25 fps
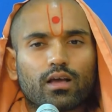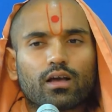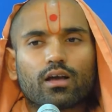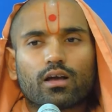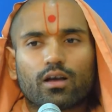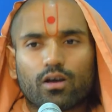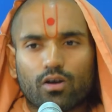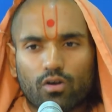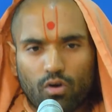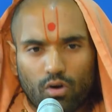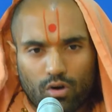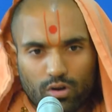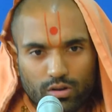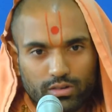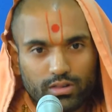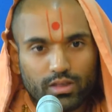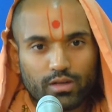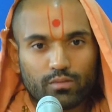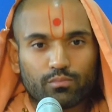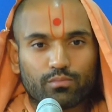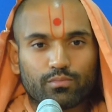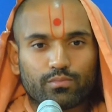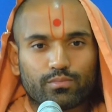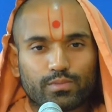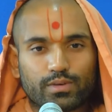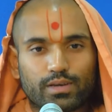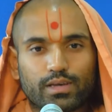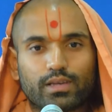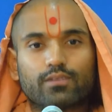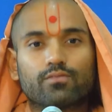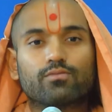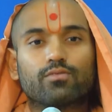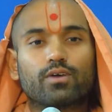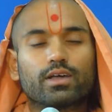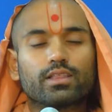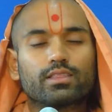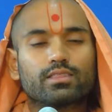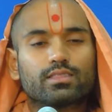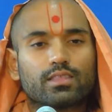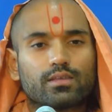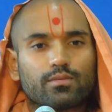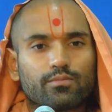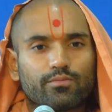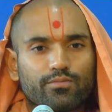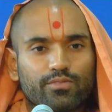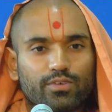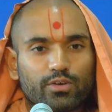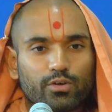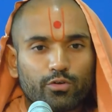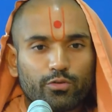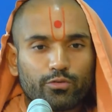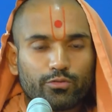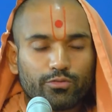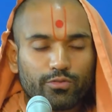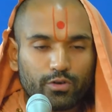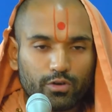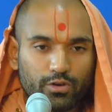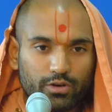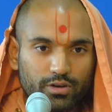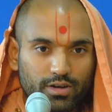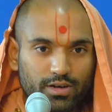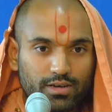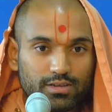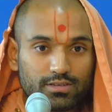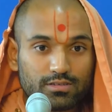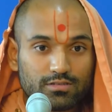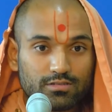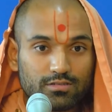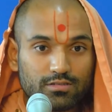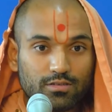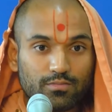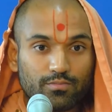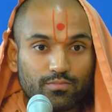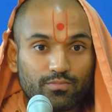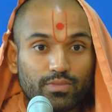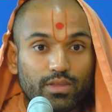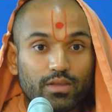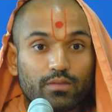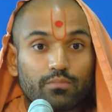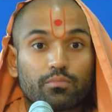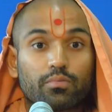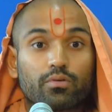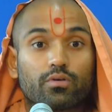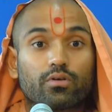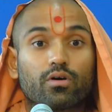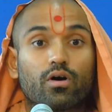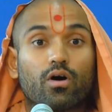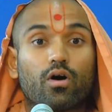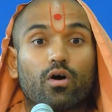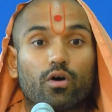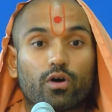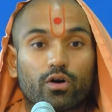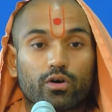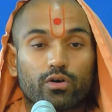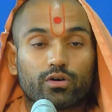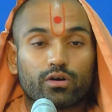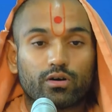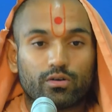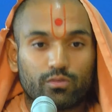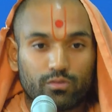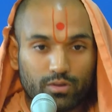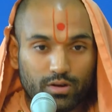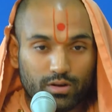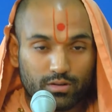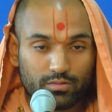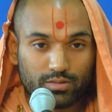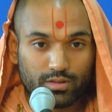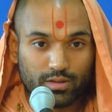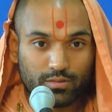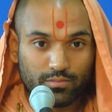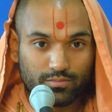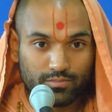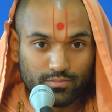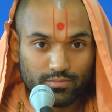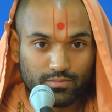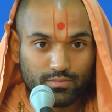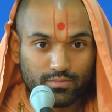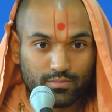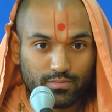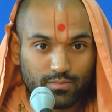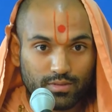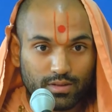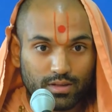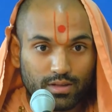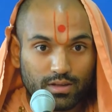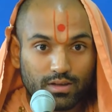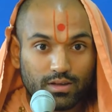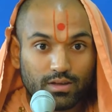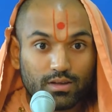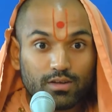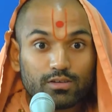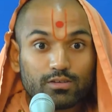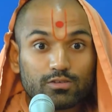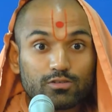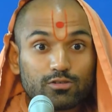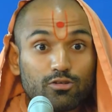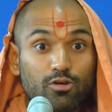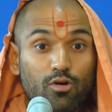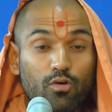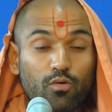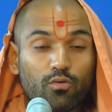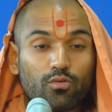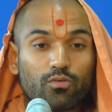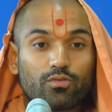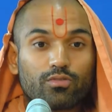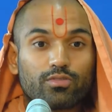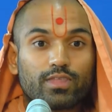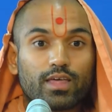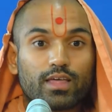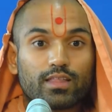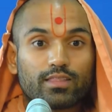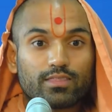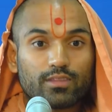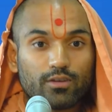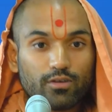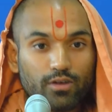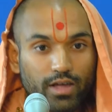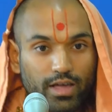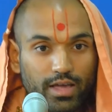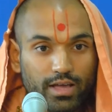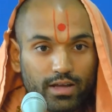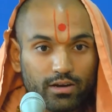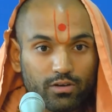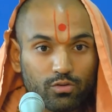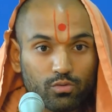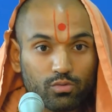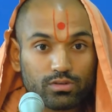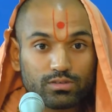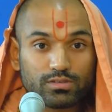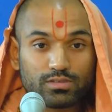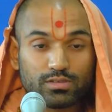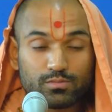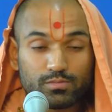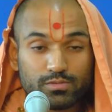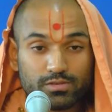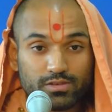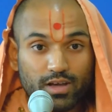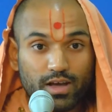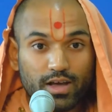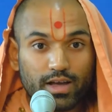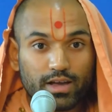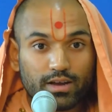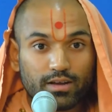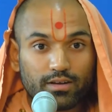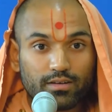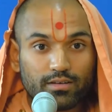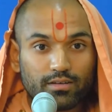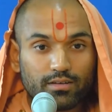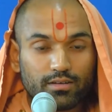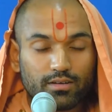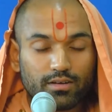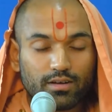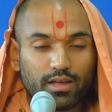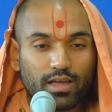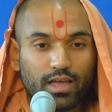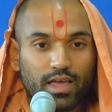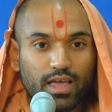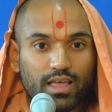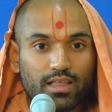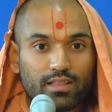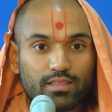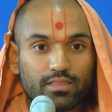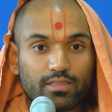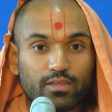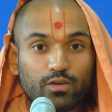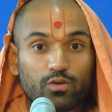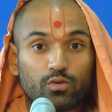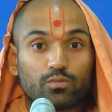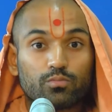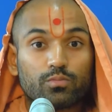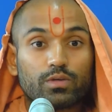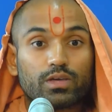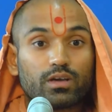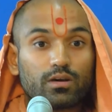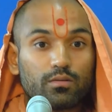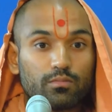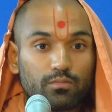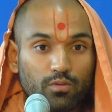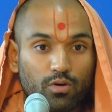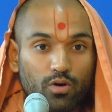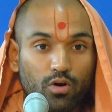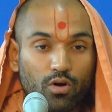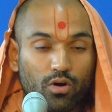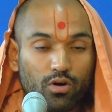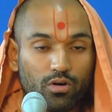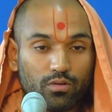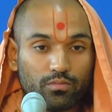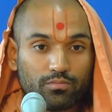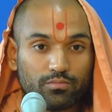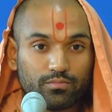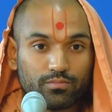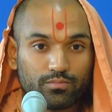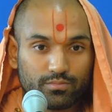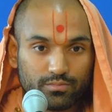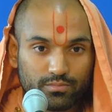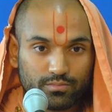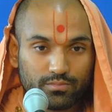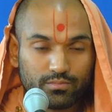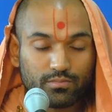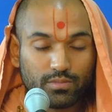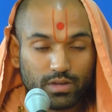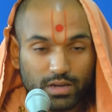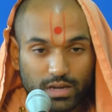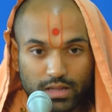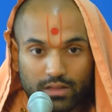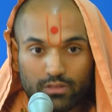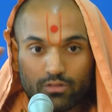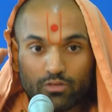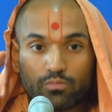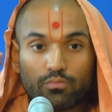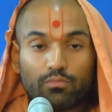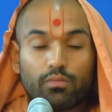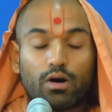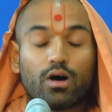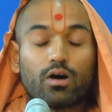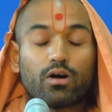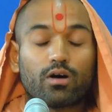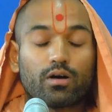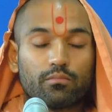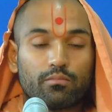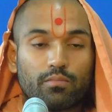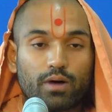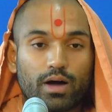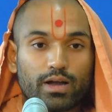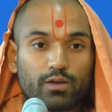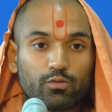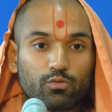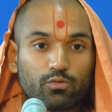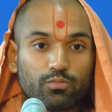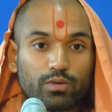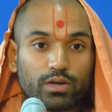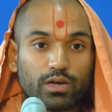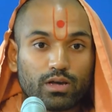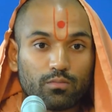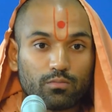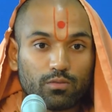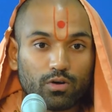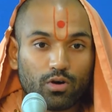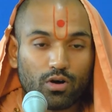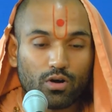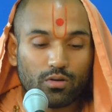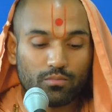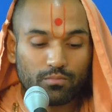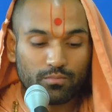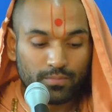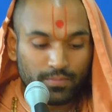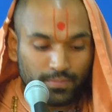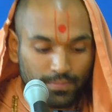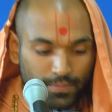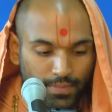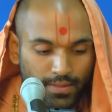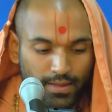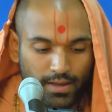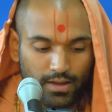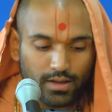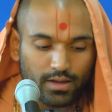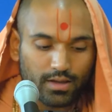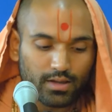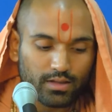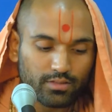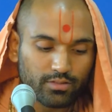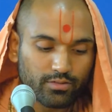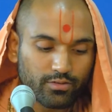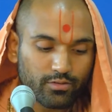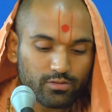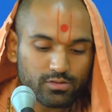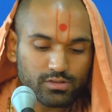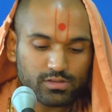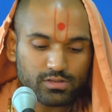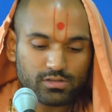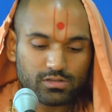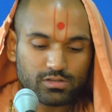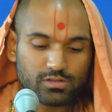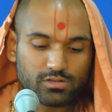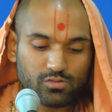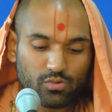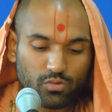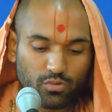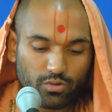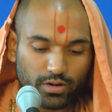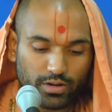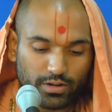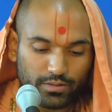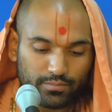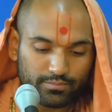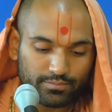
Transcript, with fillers: call them, invite them very, very nicely, and put a heart around them so that their anger would subside and they would become calm, meaning their ma- mind would become calm. There is a story